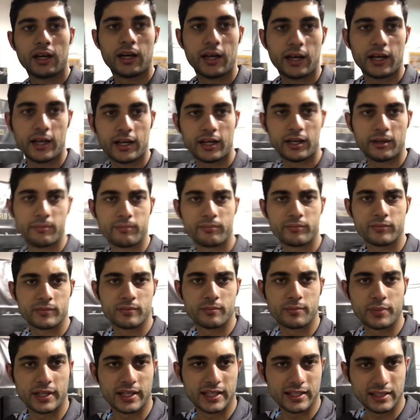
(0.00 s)

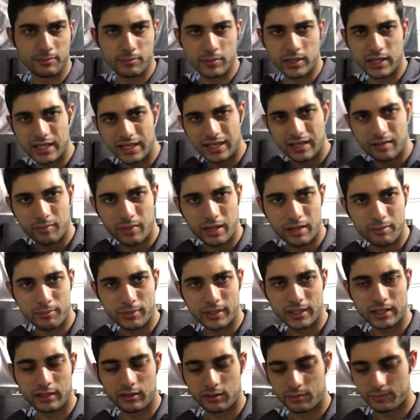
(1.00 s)
But in the beginning it might
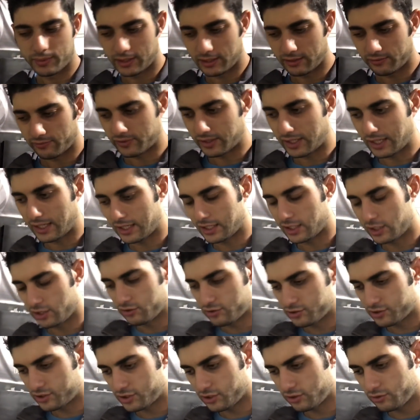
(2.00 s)
be a little bit of getting
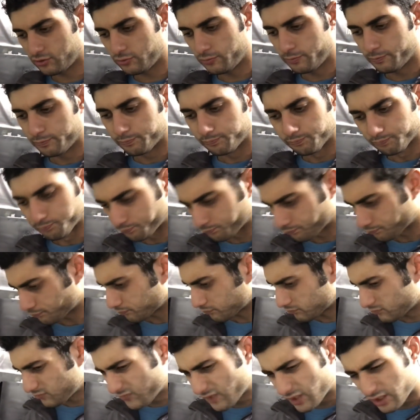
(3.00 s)
used to.
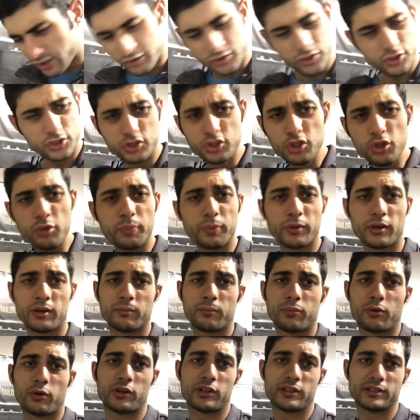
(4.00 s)
Super
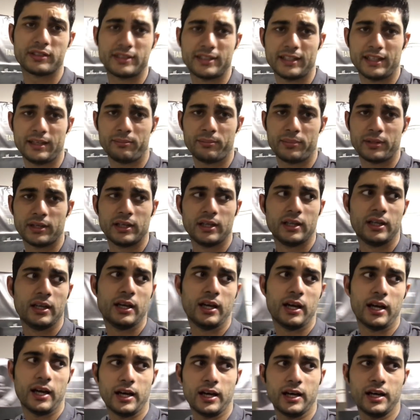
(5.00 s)
important tip.
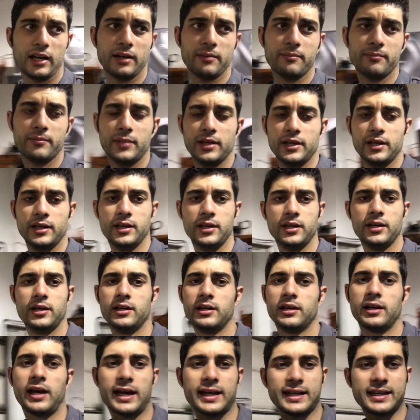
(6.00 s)

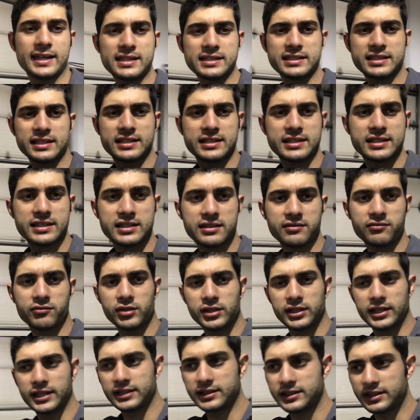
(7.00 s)
I guess this isn't
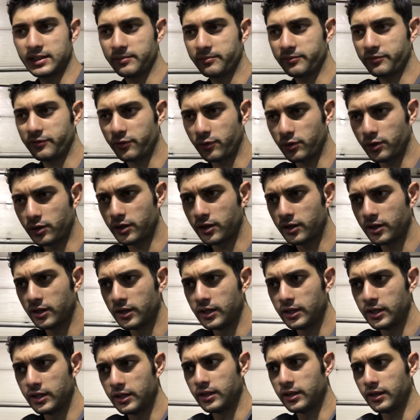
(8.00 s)
really a tip for
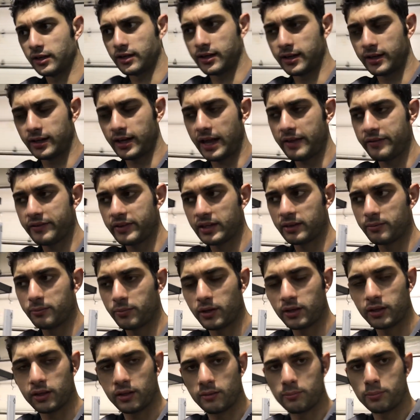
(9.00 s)
having
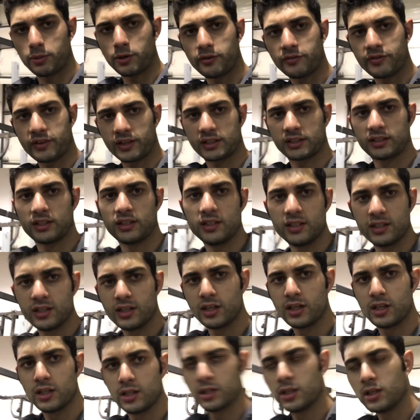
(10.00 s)
a perfect
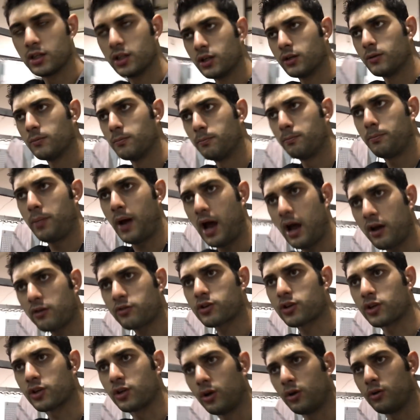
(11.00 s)

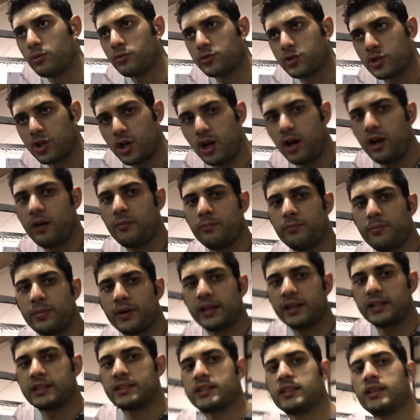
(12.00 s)
powder coat job,
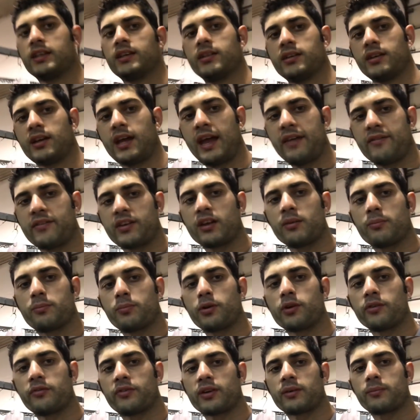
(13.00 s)
but it's having a
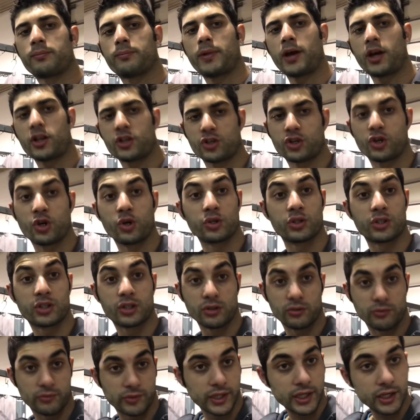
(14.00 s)
perfect powder coat
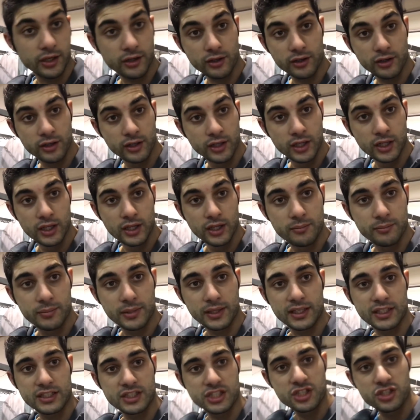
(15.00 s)
career,
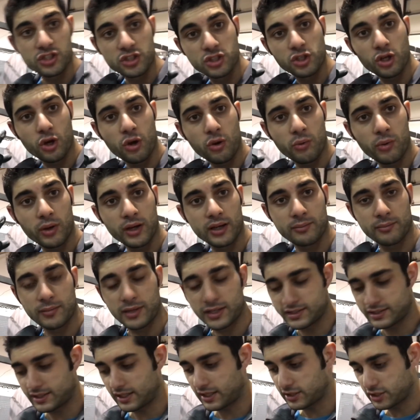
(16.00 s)
because you don't want to
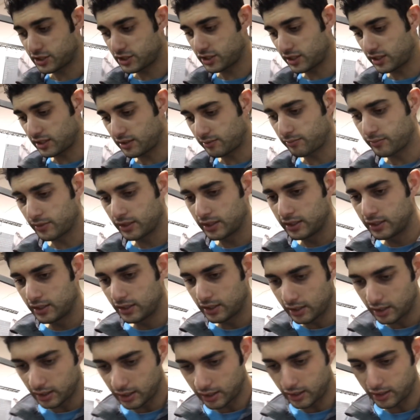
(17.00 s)
mess that shit up
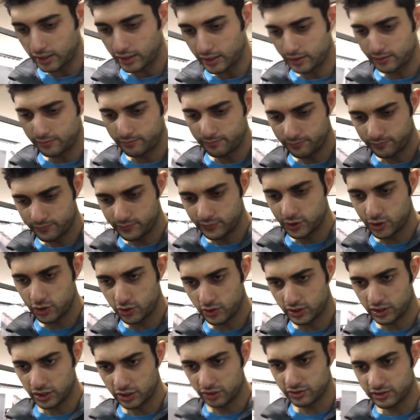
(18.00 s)

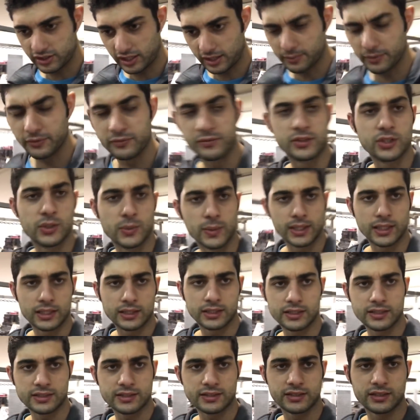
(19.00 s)
during your time of doing
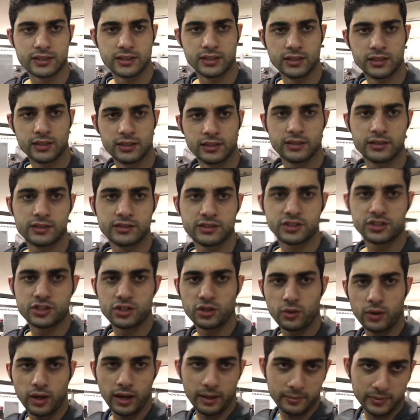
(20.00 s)
this.
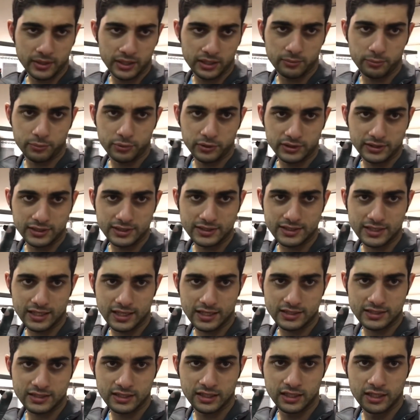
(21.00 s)
So I'm going to put this
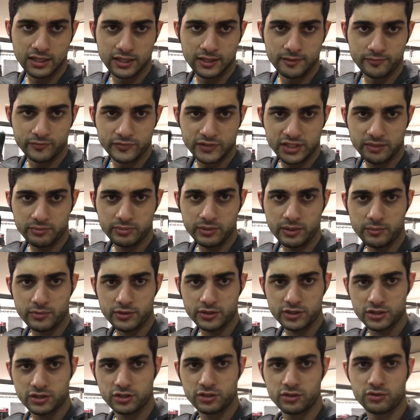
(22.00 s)
as tip number
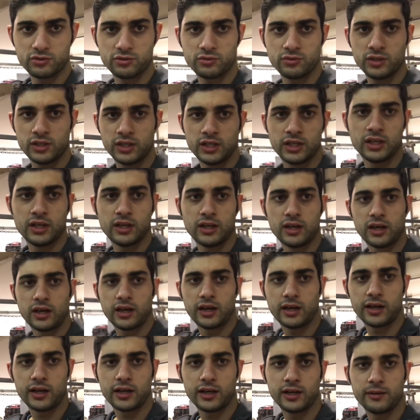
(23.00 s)
2
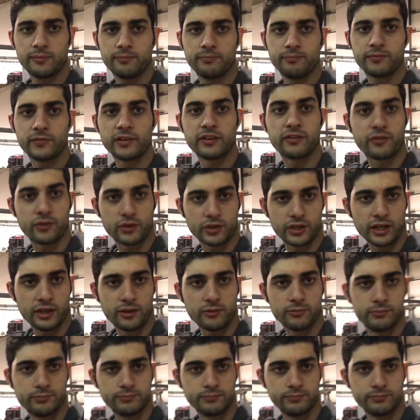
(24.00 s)
for now.